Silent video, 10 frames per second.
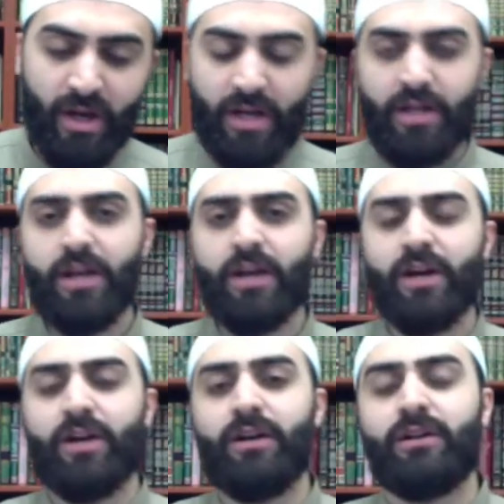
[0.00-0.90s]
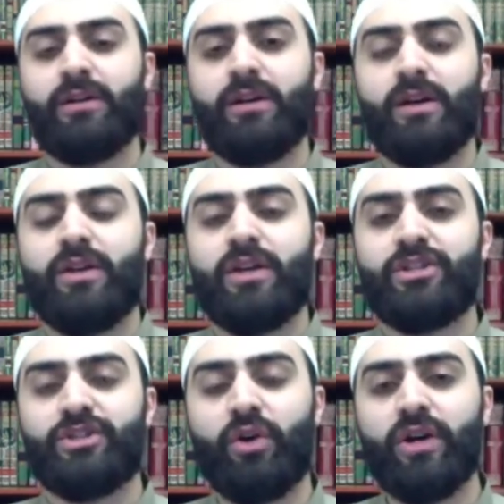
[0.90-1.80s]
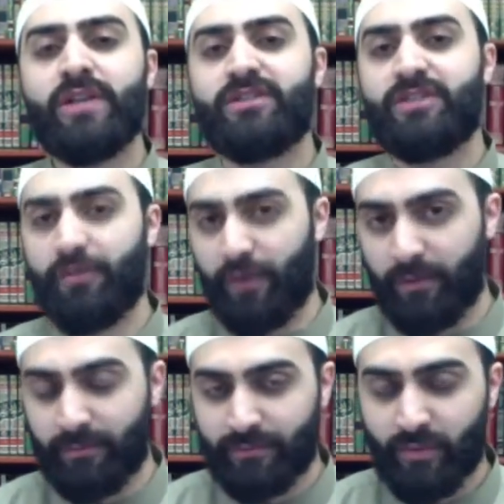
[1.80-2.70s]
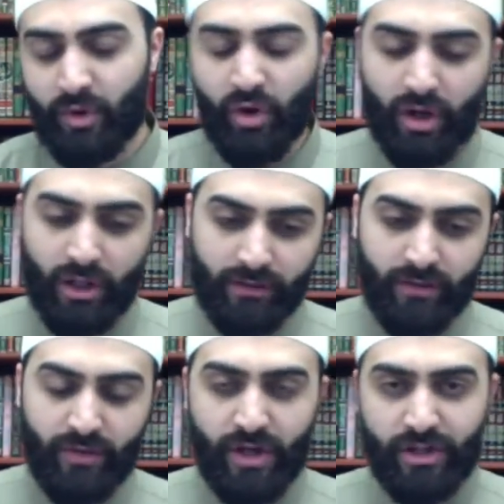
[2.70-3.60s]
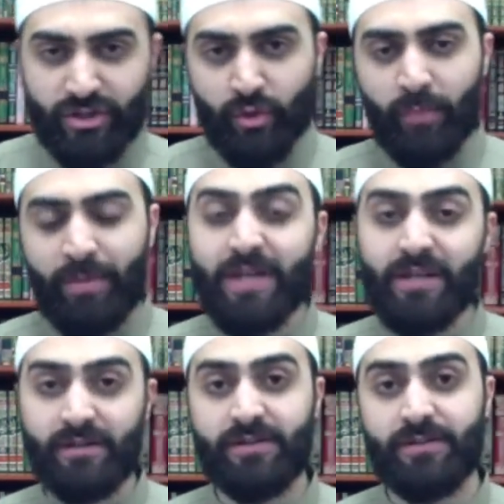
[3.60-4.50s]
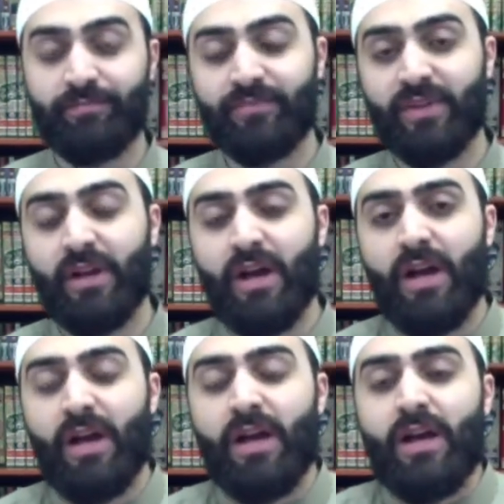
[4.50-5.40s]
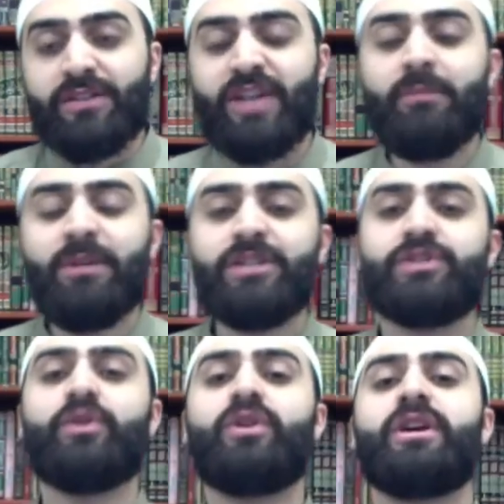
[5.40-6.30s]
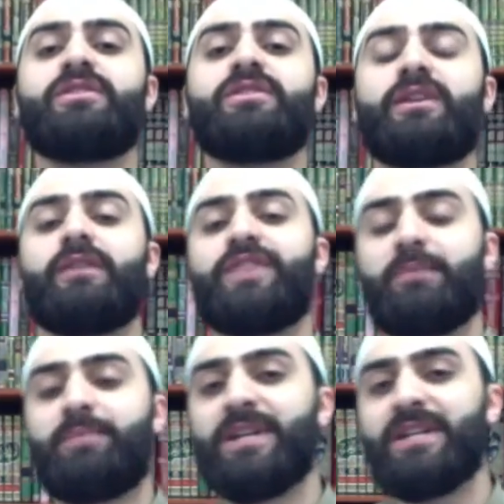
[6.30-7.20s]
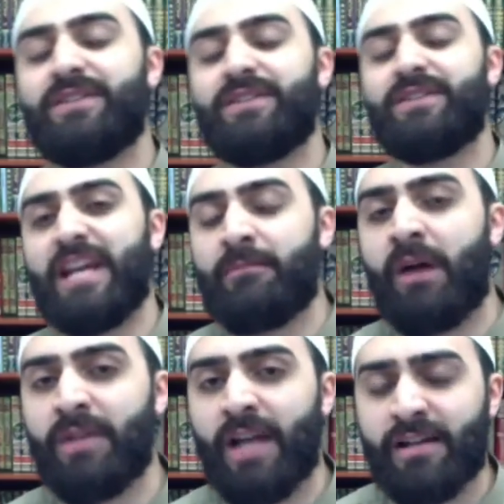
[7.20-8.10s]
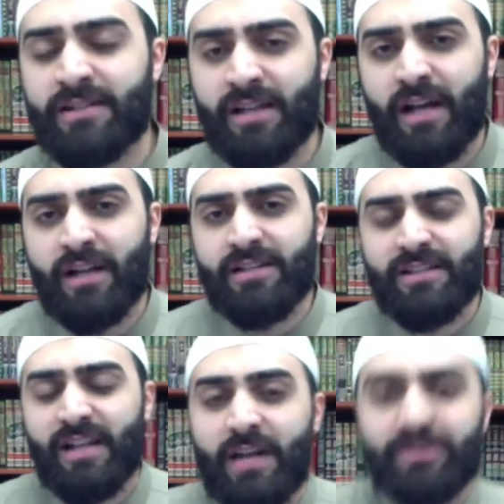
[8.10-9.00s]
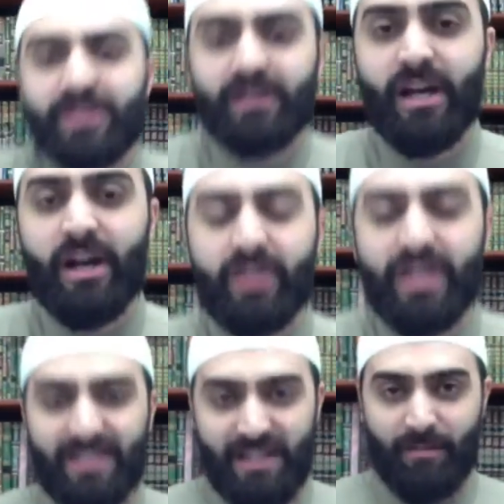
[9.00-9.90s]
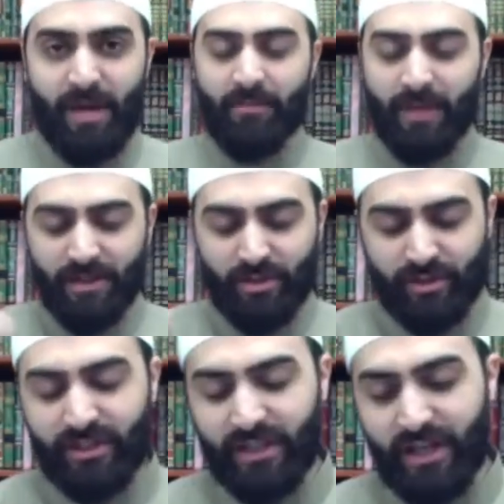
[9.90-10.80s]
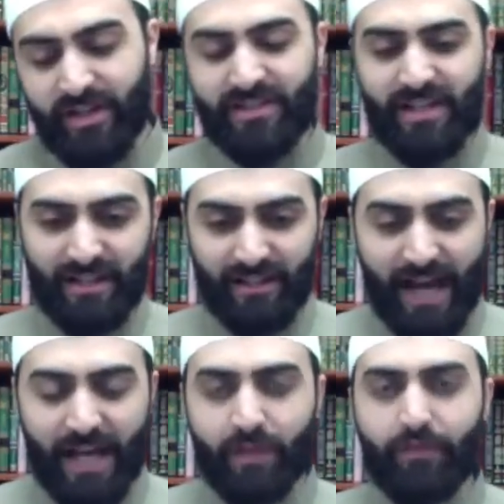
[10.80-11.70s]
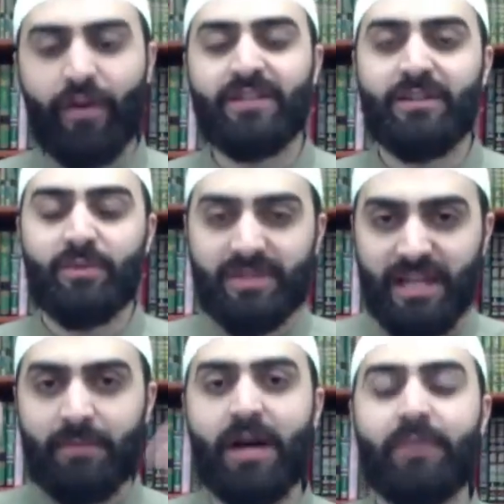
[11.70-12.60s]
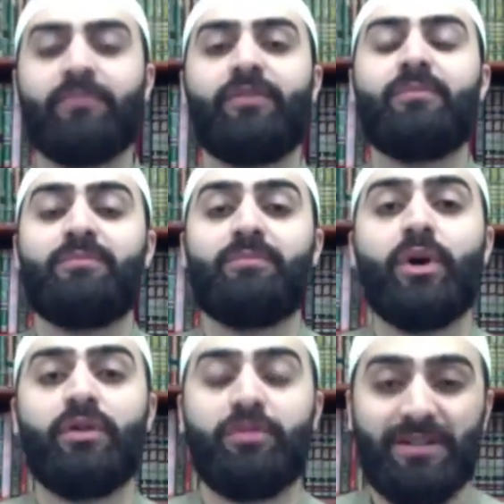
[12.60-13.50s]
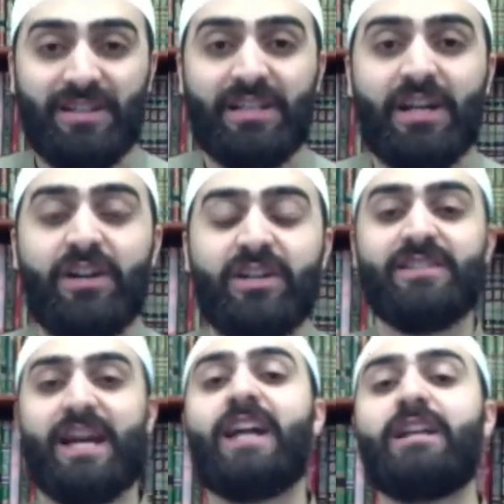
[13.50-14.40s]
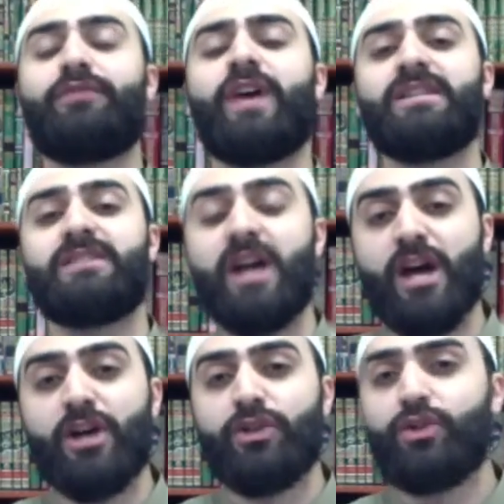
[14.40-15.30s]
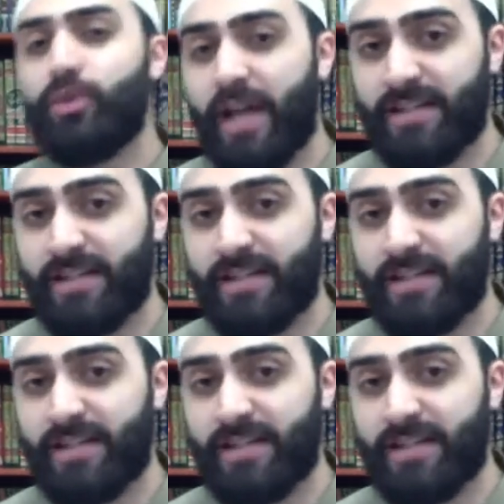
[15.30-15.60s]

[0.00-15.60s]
Here, the historians differ, or there's two opinions. Some historians are of the opinion that Imam al-Hasan alayhi salam declared his imamate, or declared his caliphate. He was the imam from birth, but declared his caliphate 2 days